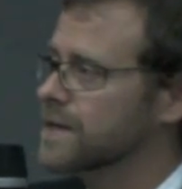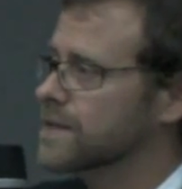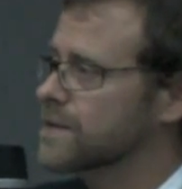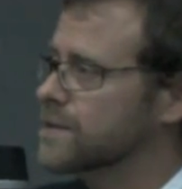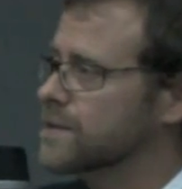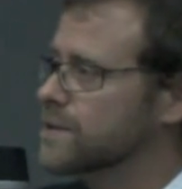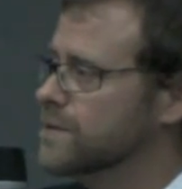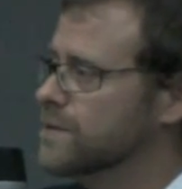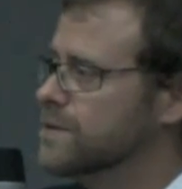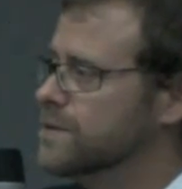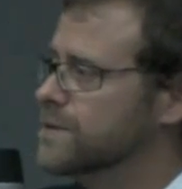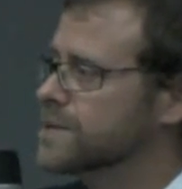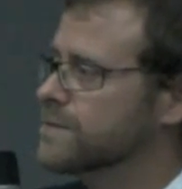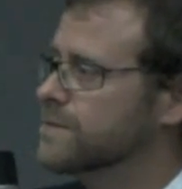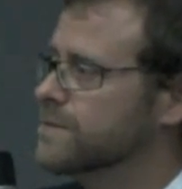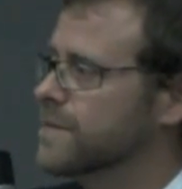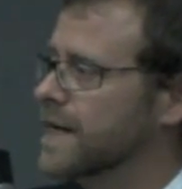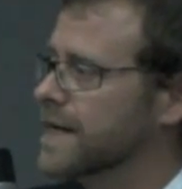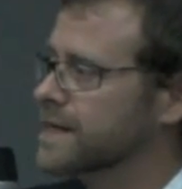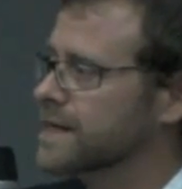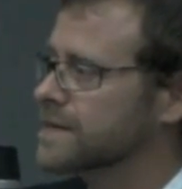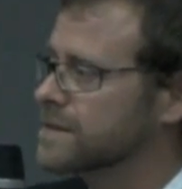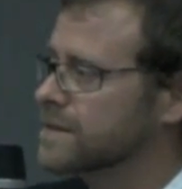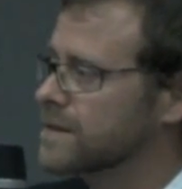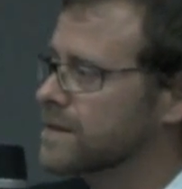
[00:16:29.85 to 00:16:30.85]
a huge
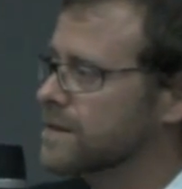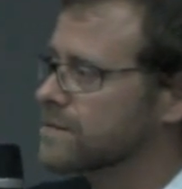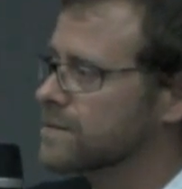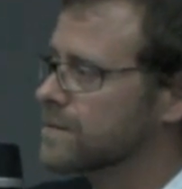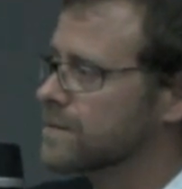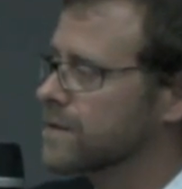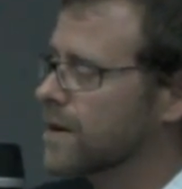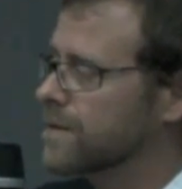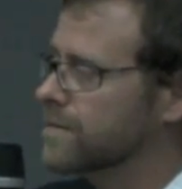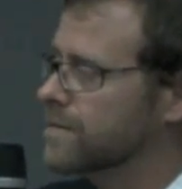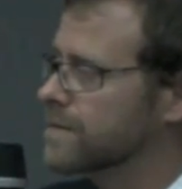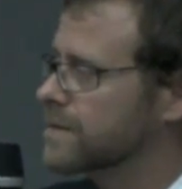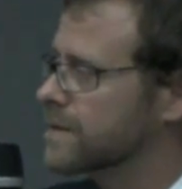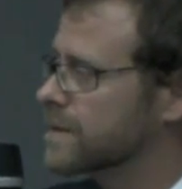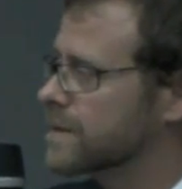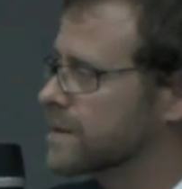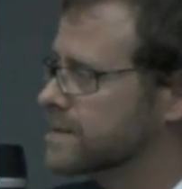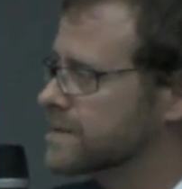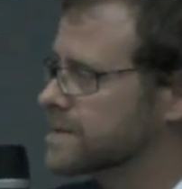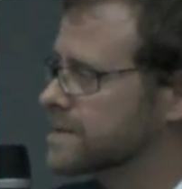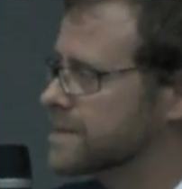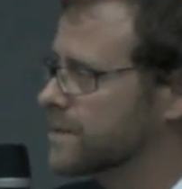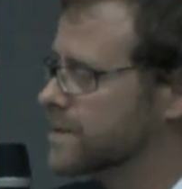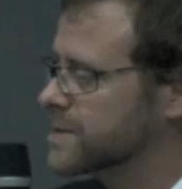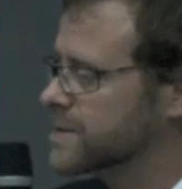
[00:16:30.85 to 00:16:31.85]
impact on lowering the
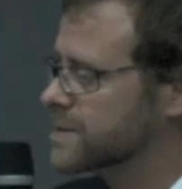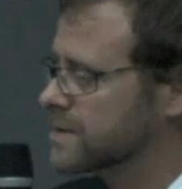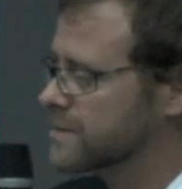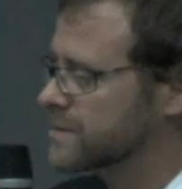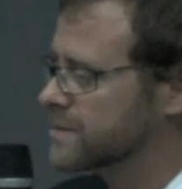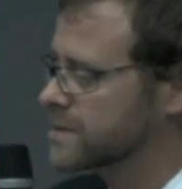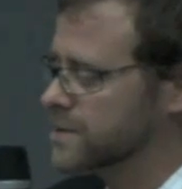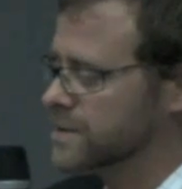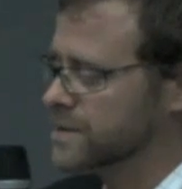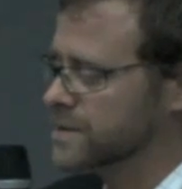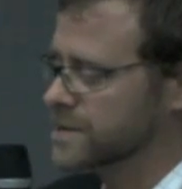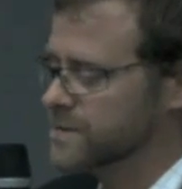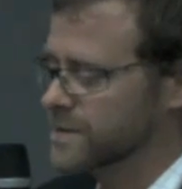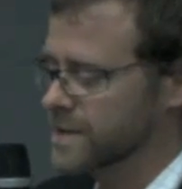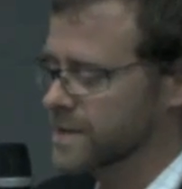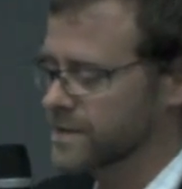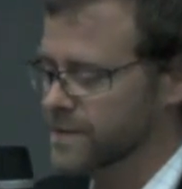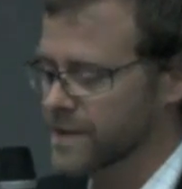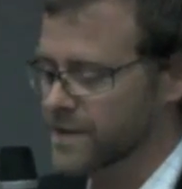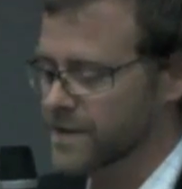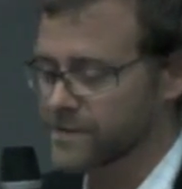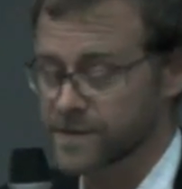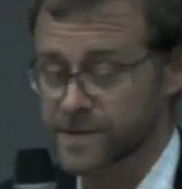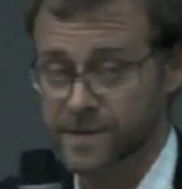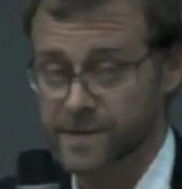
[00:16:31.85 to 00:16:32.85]
consumption of sugar
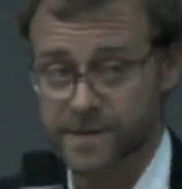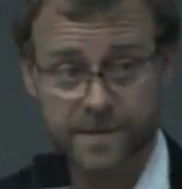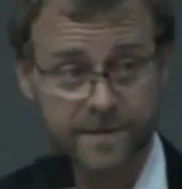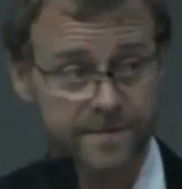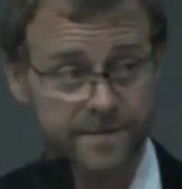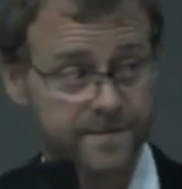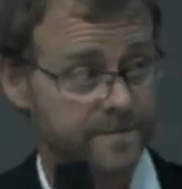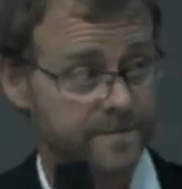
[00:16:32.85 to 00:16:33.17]
sweetened beverages.